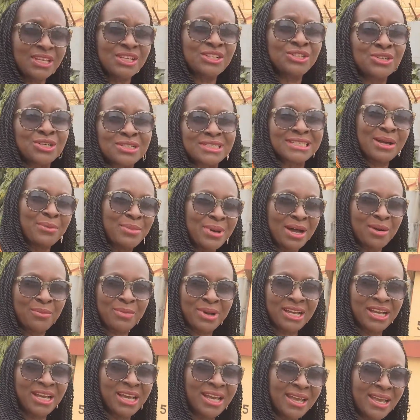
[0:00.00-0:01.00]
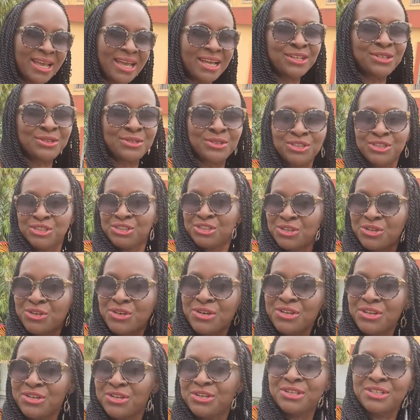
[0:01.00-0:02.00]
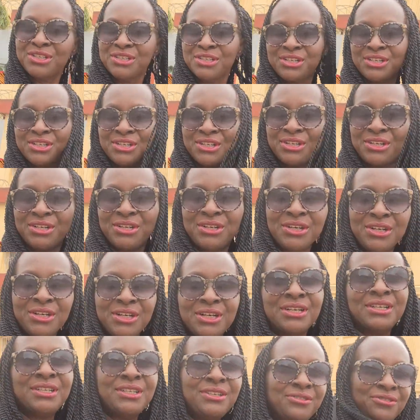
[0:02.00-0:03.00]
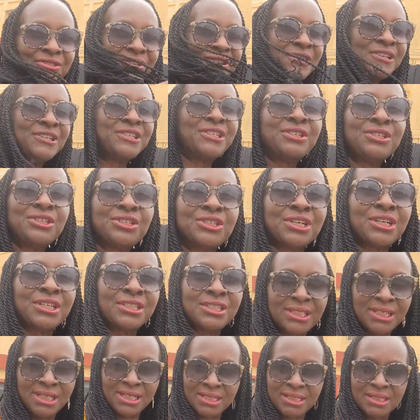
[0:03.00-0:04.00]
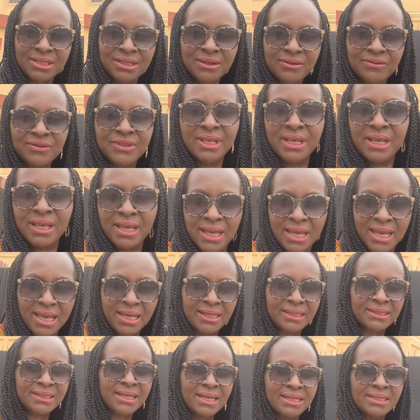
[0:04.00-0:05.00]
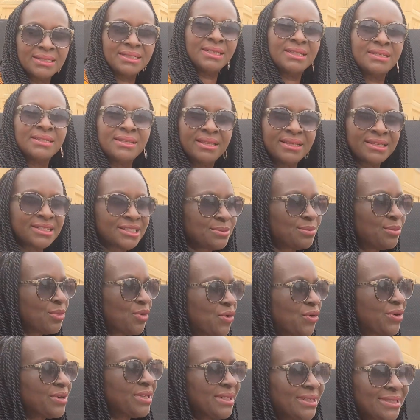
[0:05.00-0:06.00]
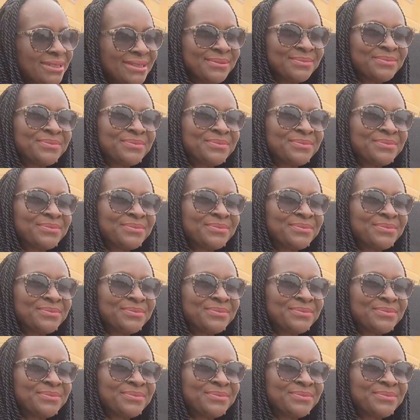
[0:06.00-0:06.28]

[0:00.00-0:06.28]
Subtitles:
Just about my hair to show you the finishing touches of the hair that I did this morning.